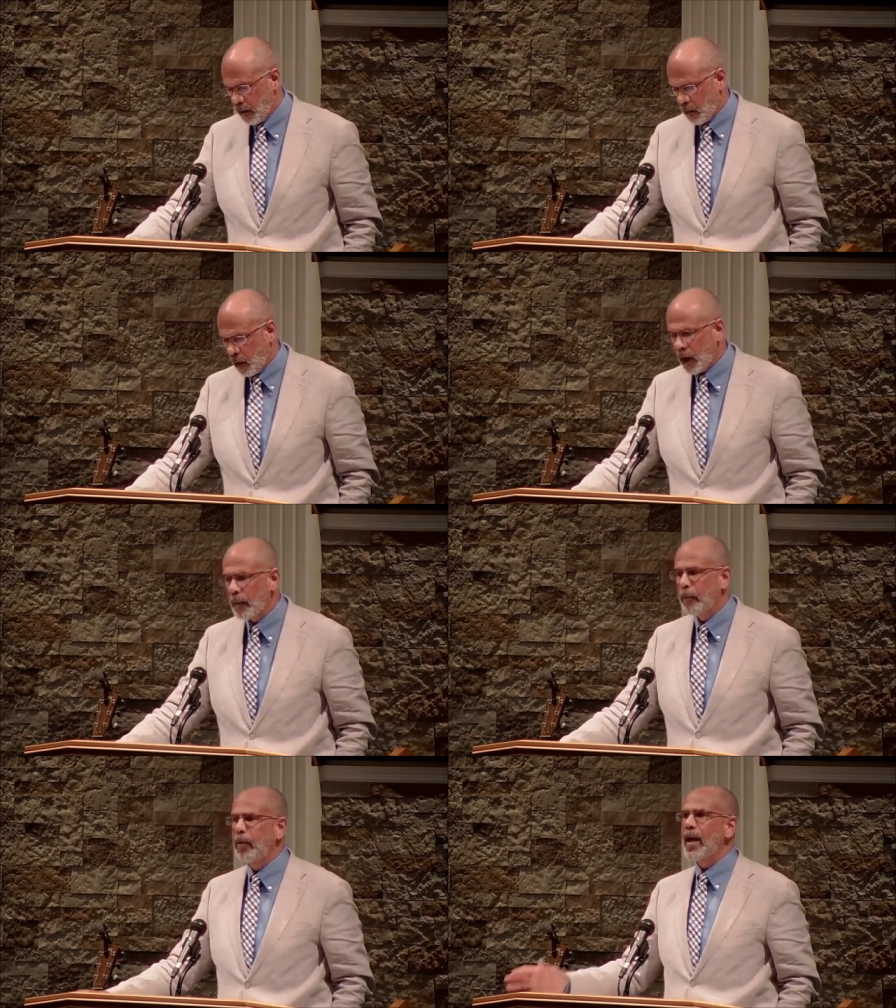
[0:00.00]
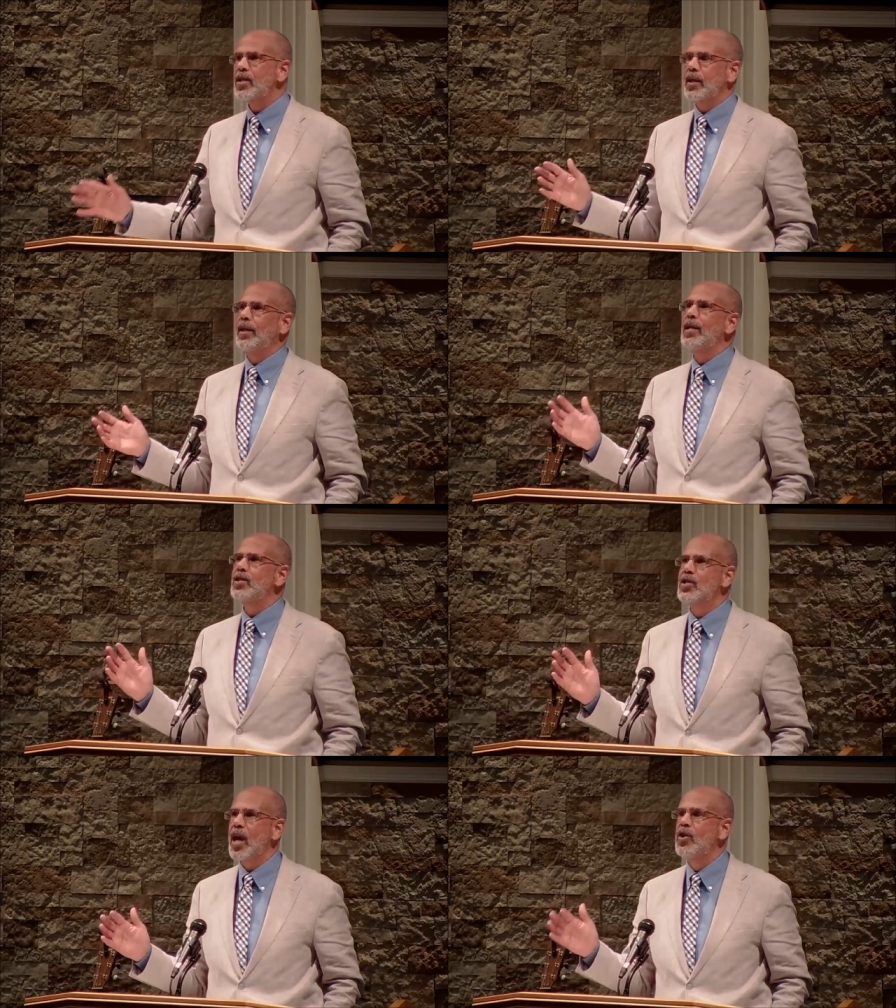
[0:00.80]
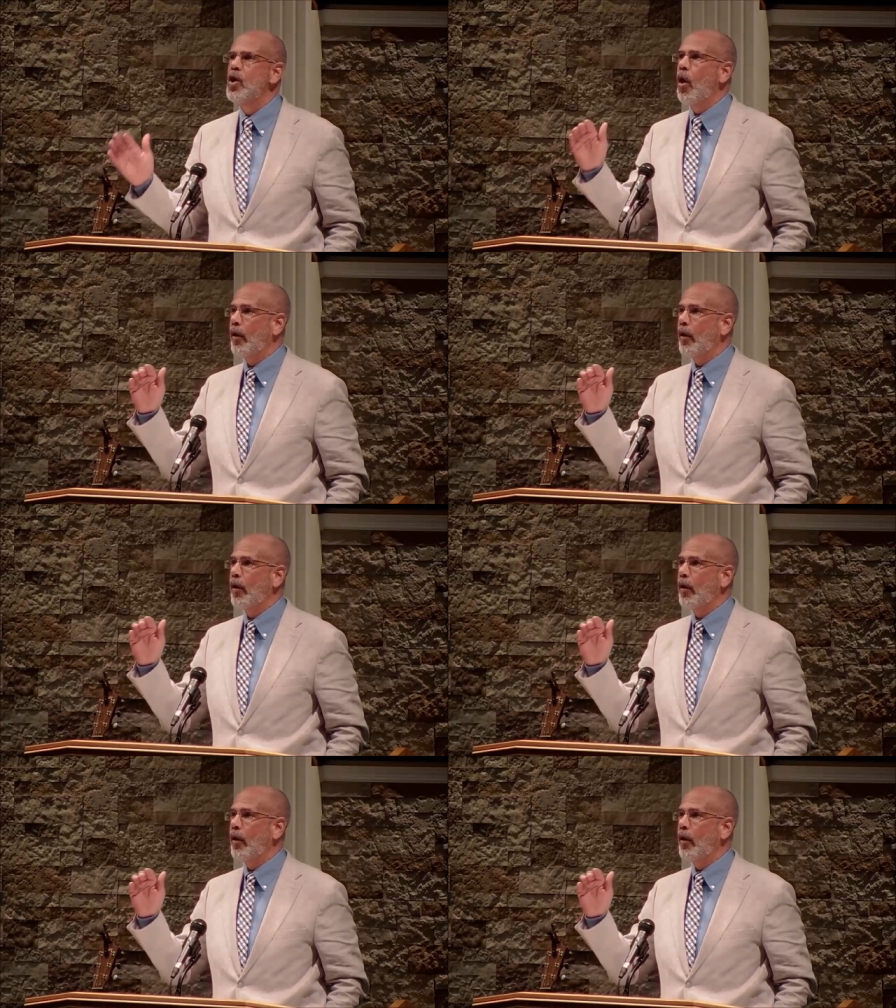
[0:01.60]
What a blessing. He didn't say, No,